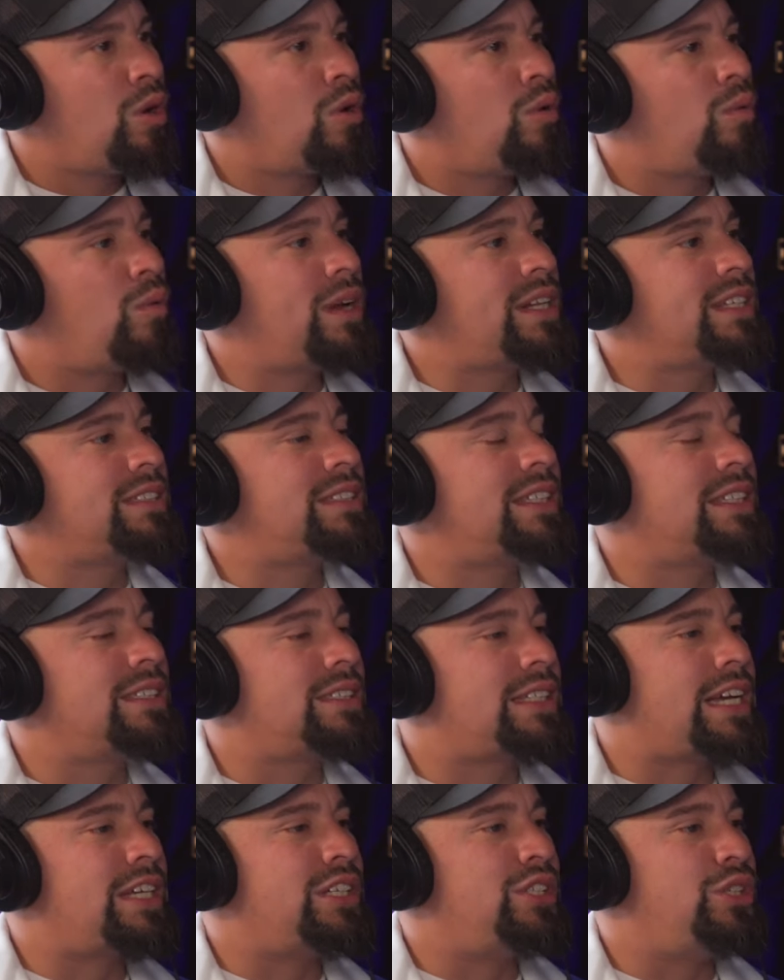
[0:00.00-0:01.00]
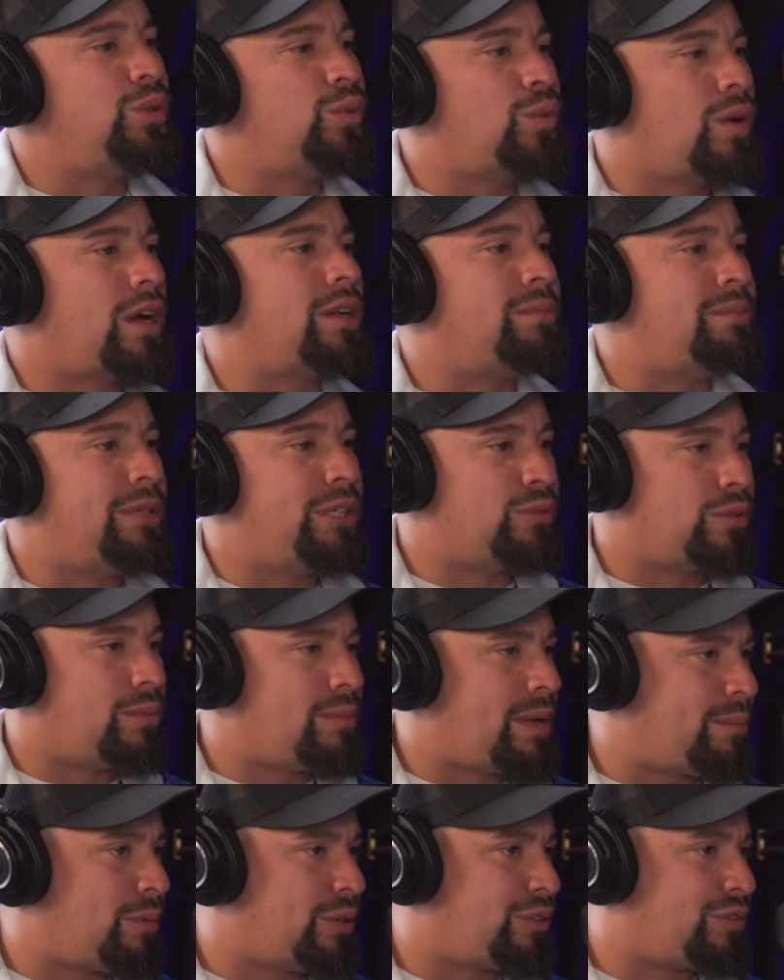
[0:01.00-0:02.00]
What is it that you want to be
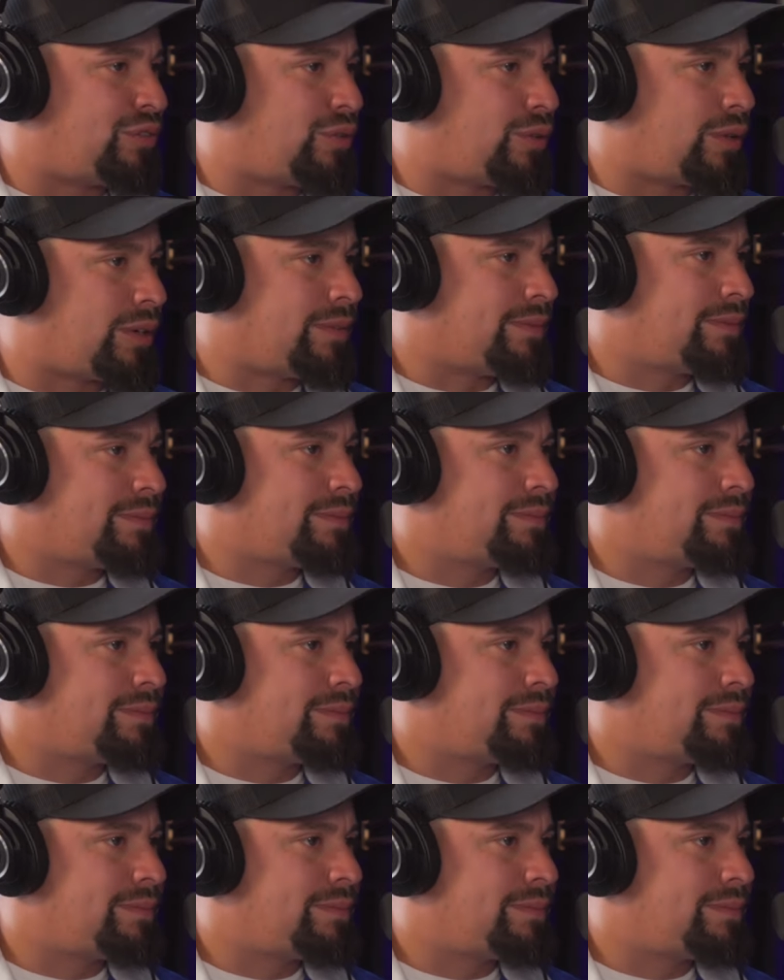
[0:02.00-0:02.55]
remembered for?